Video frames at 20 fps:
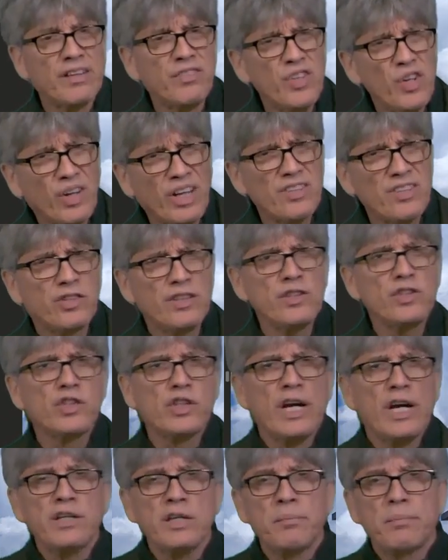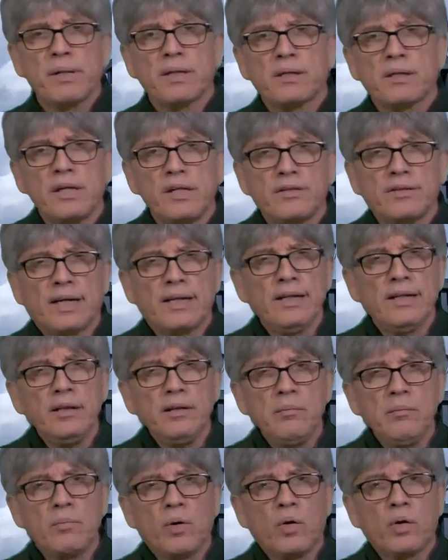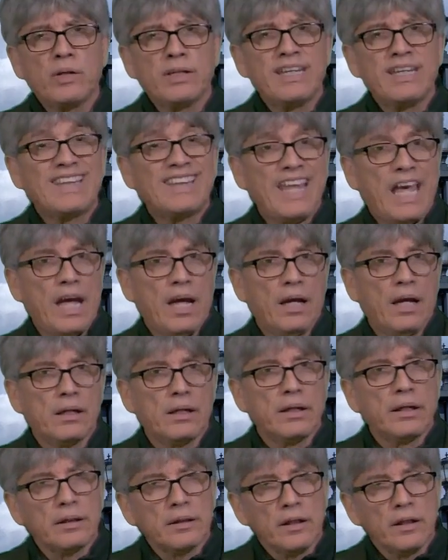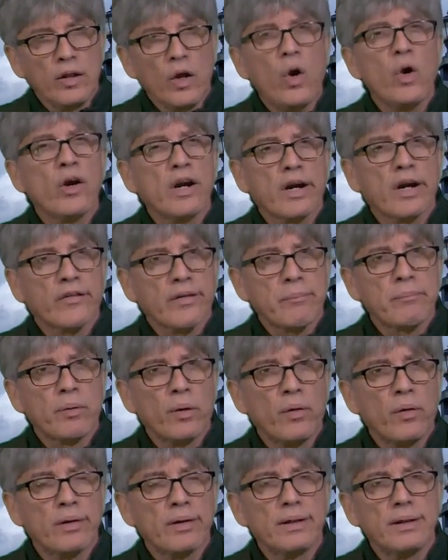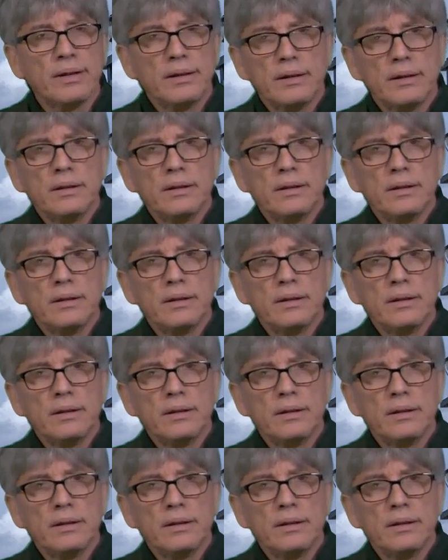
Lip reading: As you can see, ChapGPT is a little more detailed and longer report.